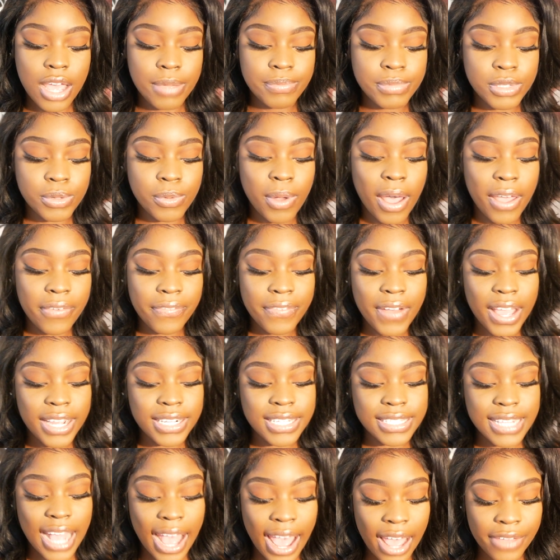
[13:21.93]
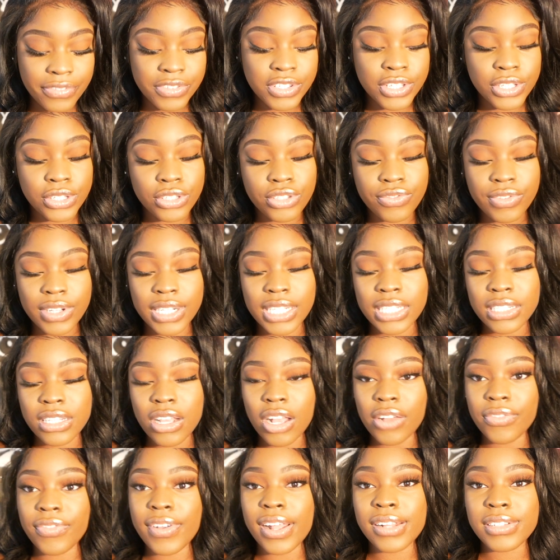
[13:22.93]
So what I find is I have to use really
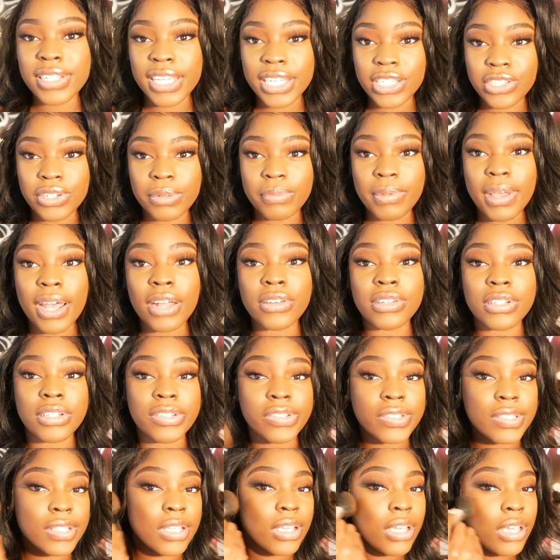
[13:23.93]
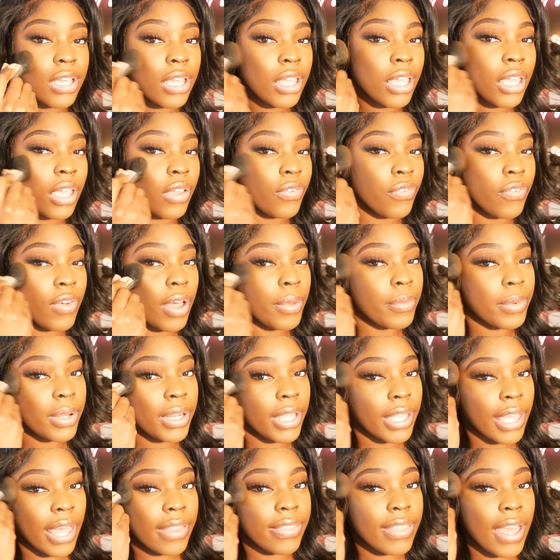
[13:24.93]
dark foundation powders if I want
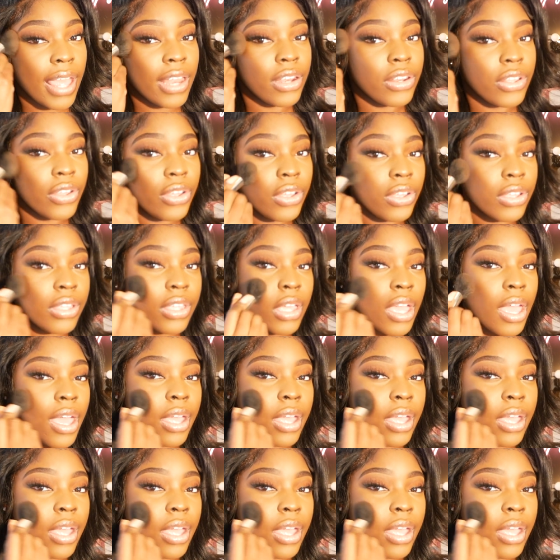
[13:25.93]
to get that look.